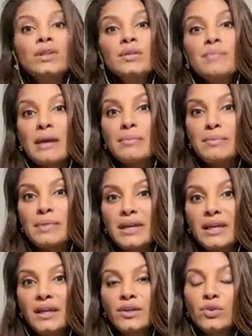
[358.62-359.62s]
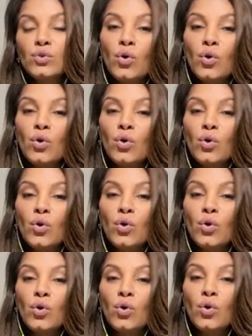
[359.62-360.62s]
will the baby be
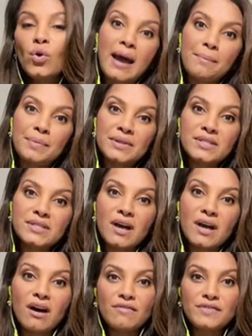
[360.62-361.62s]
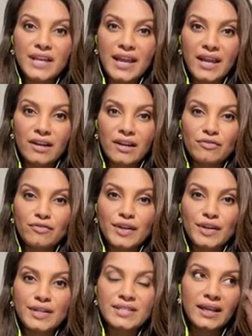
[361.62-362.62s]
normal? What happens after egg
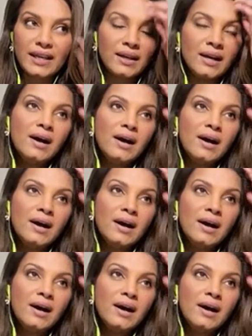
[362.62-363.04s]
freezing?